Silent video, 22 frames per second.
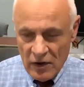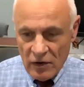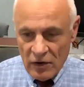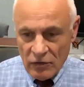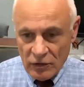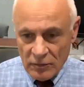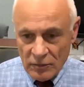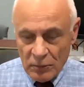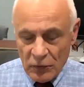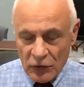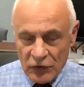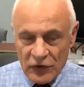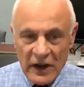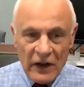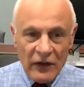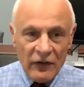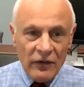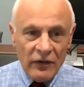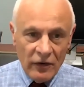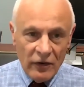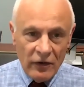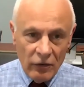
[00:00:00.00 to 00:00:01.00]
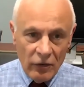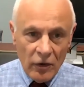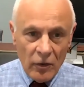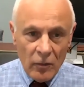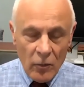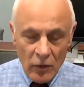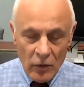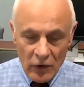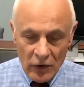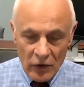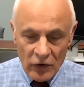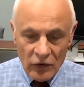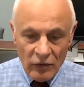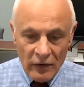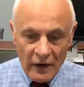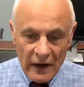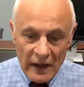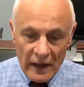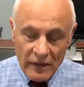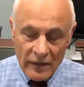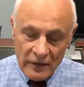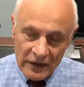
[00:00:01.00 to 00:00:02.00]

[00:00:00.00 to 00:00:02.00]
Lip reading: could potentially all work together.